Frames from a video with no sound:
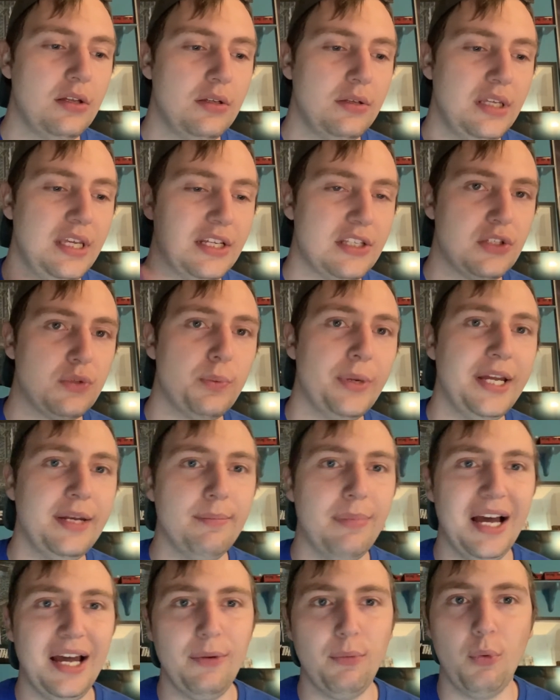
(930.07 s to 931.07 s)
get swayed
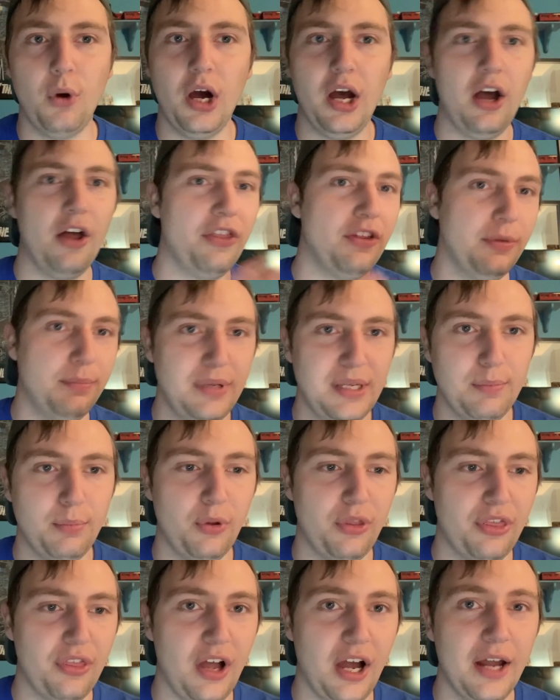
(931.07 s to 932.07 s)
by what other people
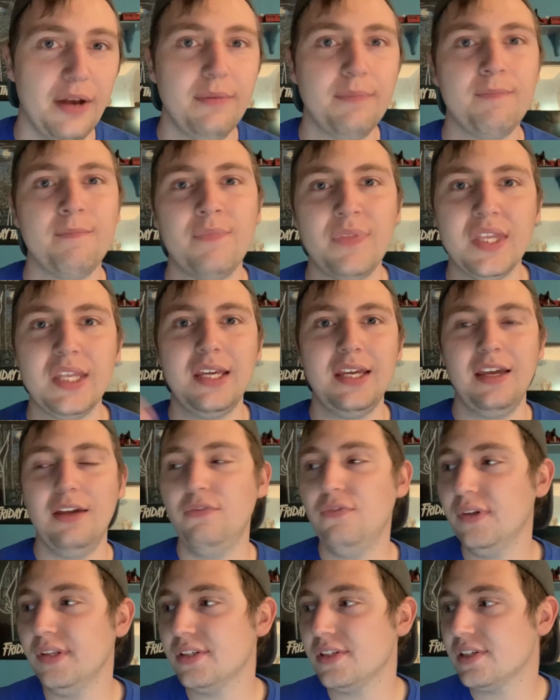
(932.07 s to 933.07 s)
thought.
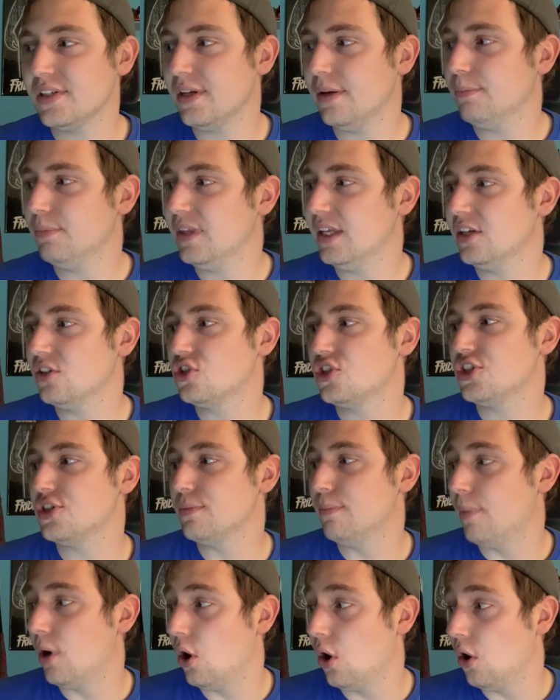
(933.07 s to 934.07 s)
If it's something
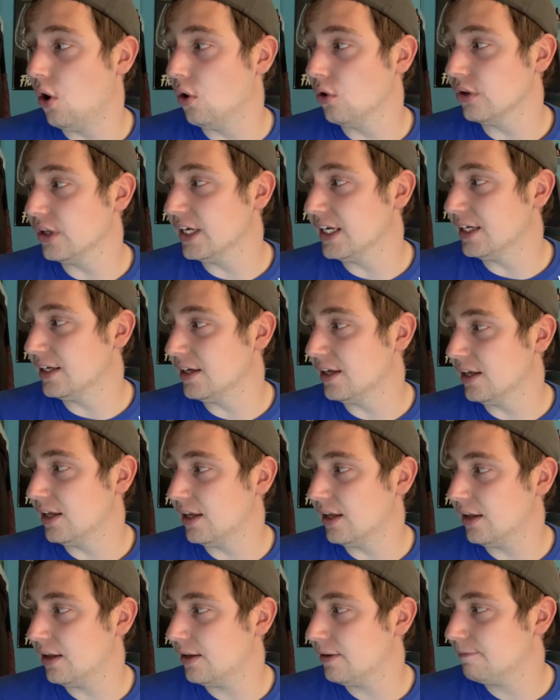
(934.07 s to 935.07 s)
small, like
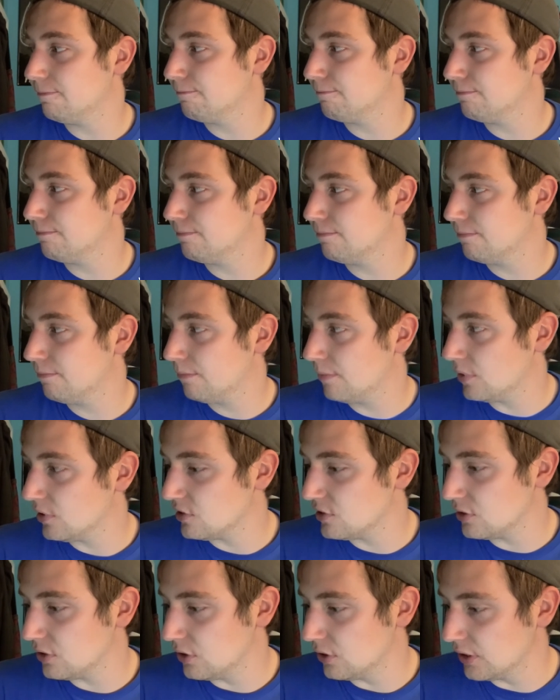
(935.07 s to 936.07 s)

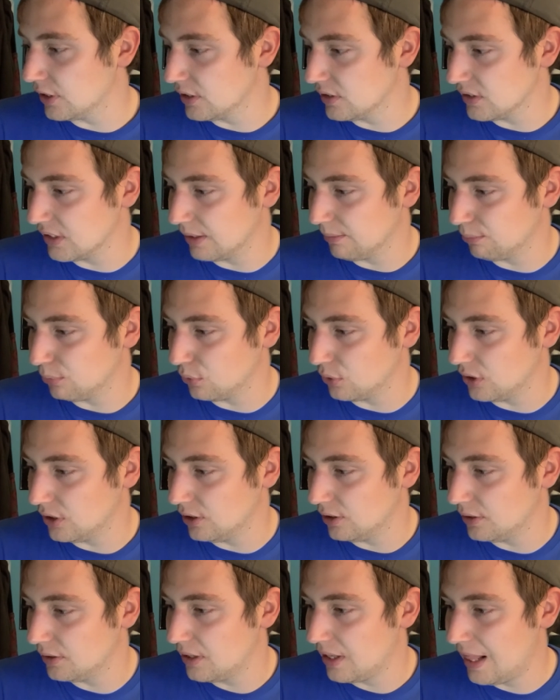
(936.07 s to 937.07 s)
it's a good example
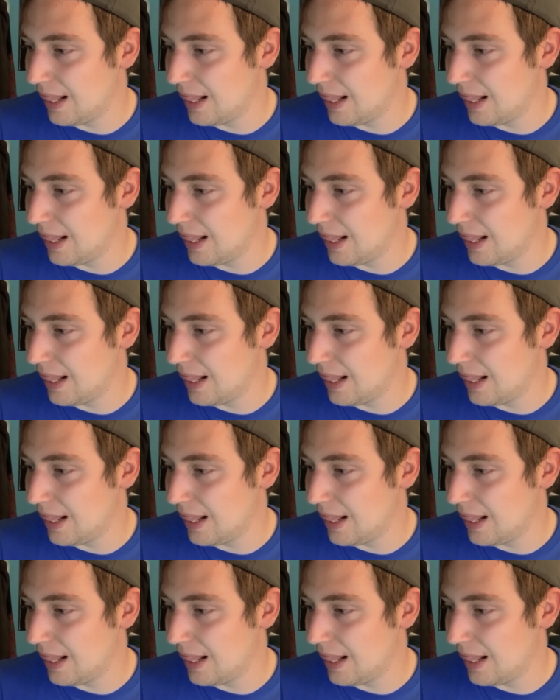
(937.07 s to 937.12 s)
here.